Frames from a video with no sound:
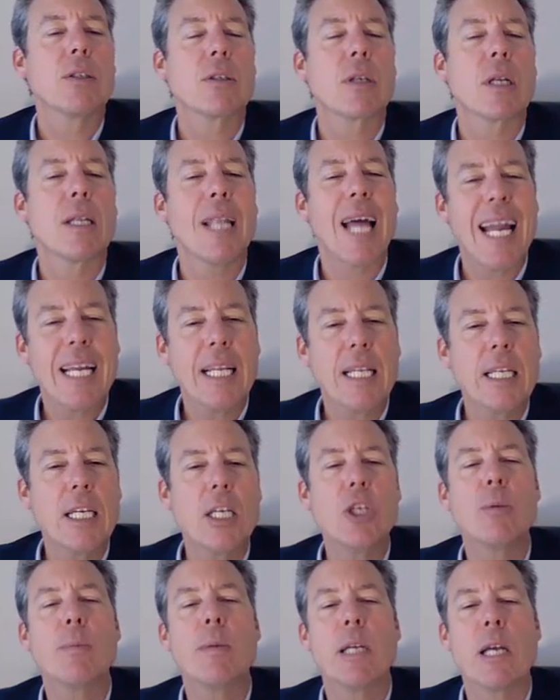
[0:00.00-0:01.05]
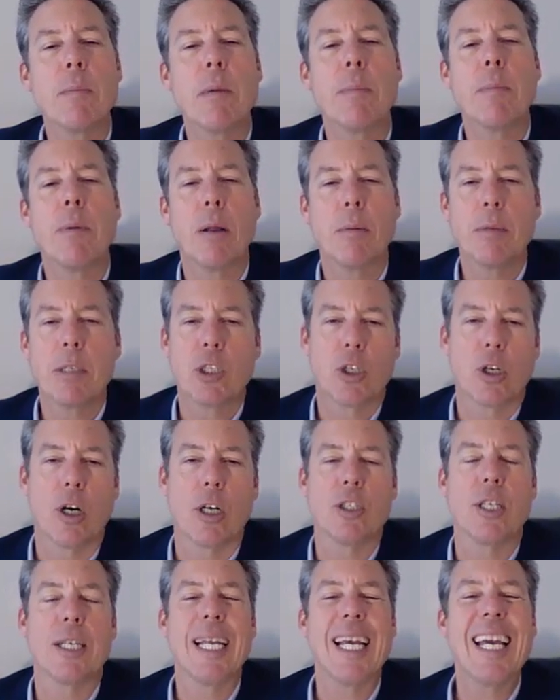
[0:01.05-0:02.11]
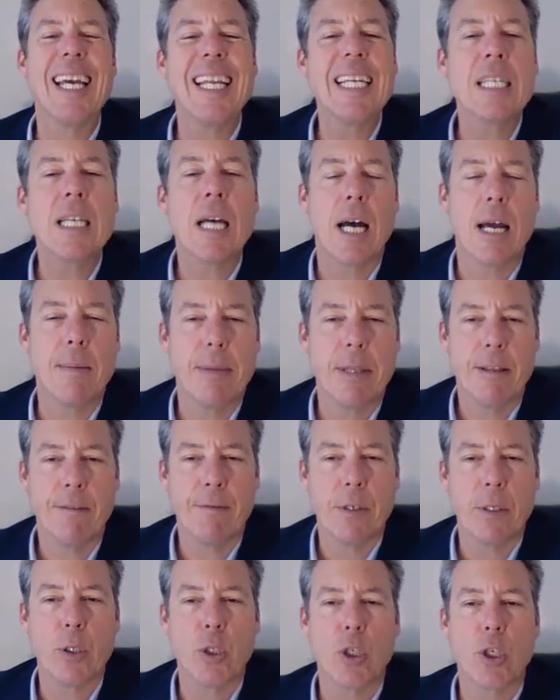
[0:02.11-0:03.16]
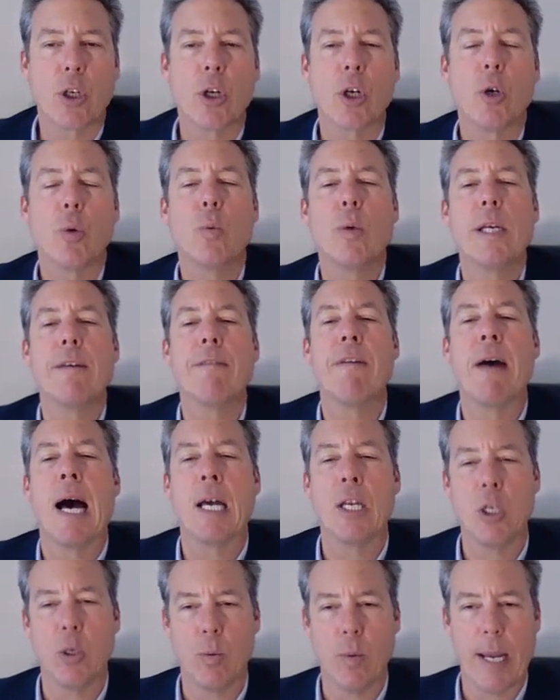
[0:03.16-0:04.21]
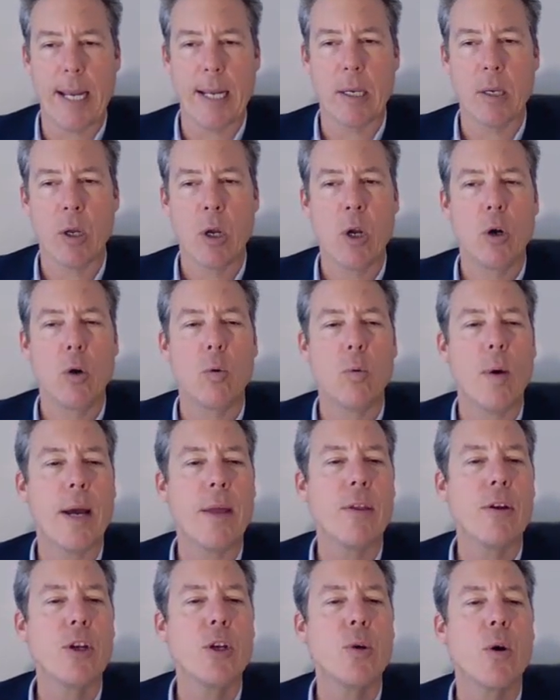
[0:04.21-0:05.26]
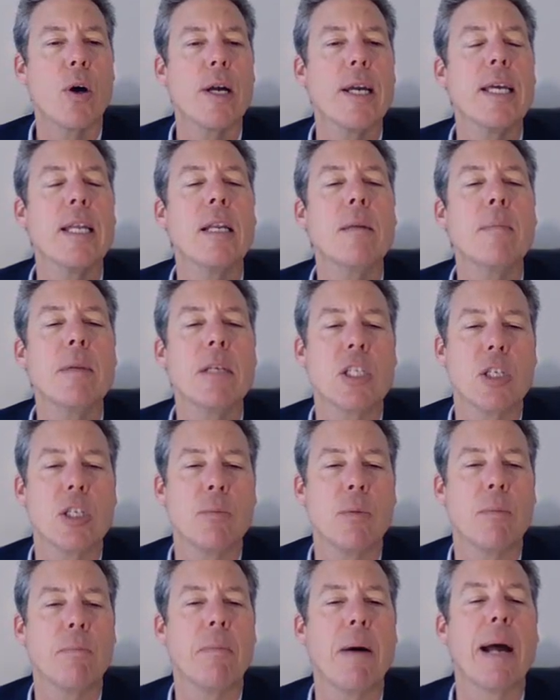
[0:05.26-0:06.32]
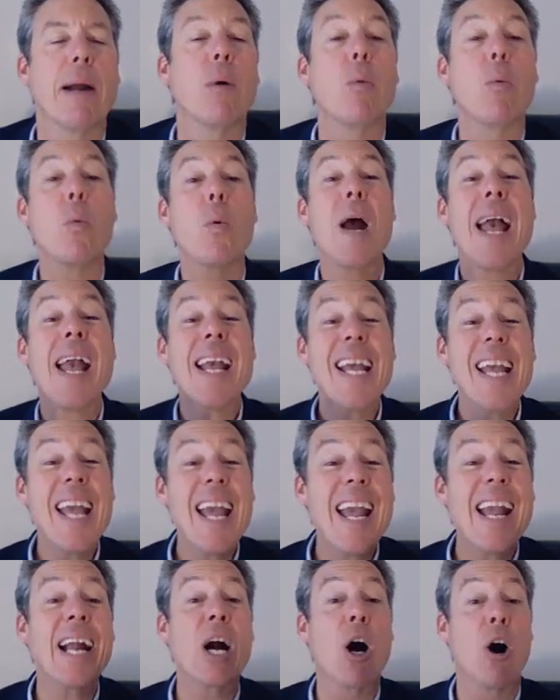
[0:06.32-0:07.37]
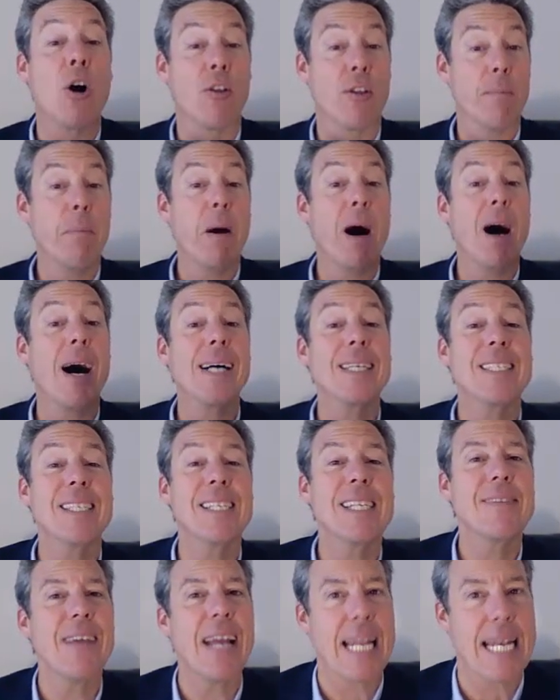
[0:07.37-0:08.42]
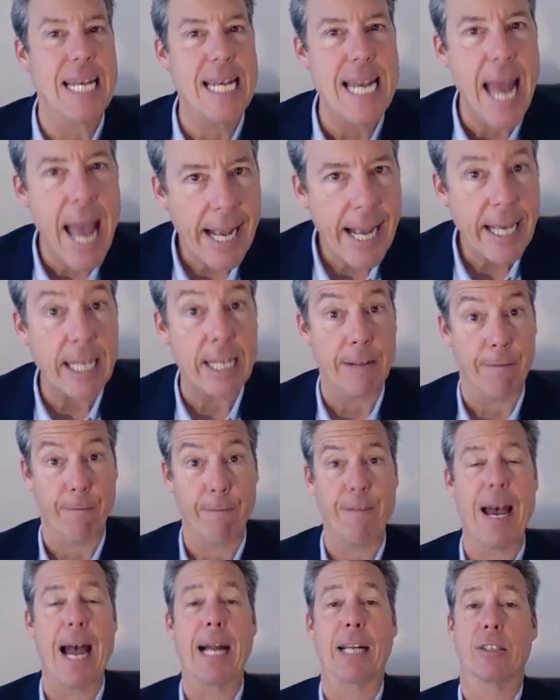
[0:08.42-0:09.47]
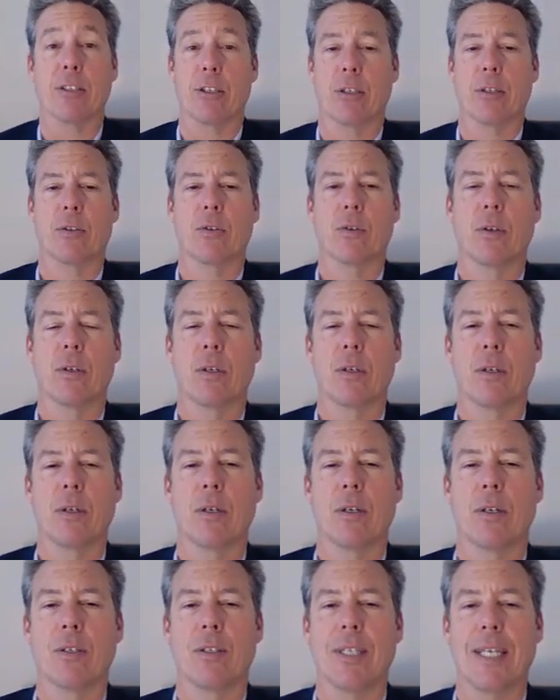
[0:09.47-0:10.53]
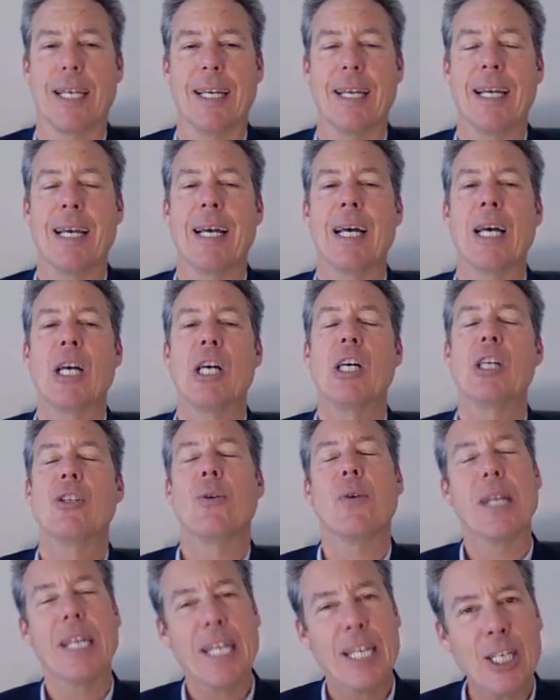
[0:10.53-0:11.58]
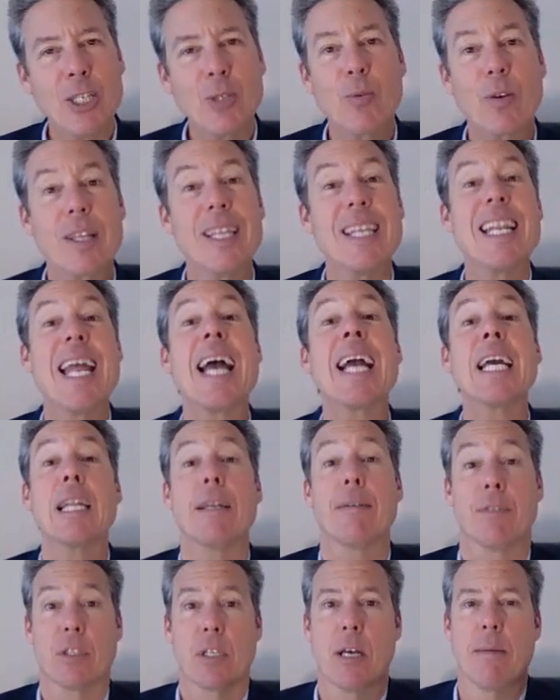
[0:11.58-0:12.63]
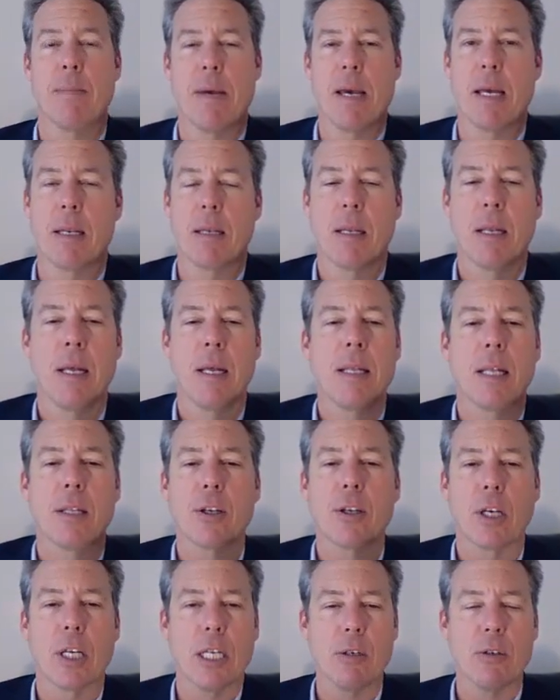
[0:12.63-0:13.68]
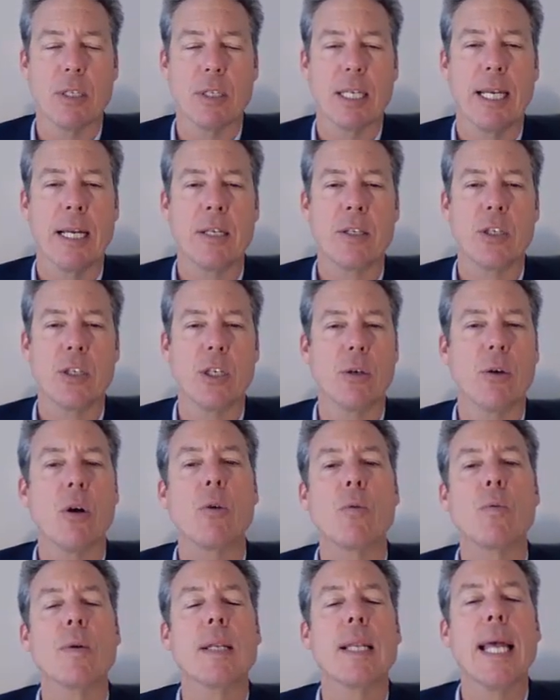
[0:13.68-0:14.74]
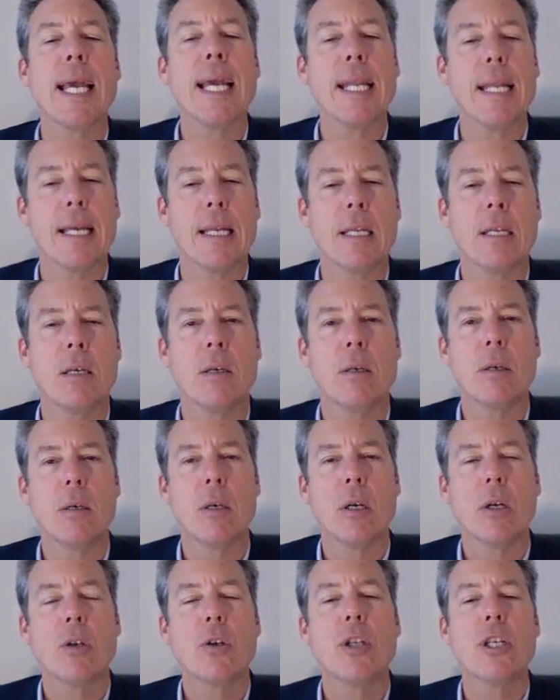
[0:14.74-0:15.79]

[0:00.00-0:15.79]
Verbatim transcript: because there's a likelihood you'll become a public charge at any time in the future. We evaluate whether you are inadmissible by weighing all the positive and negative factors. See? So here's where the negatives come in that they're going to use against you. Related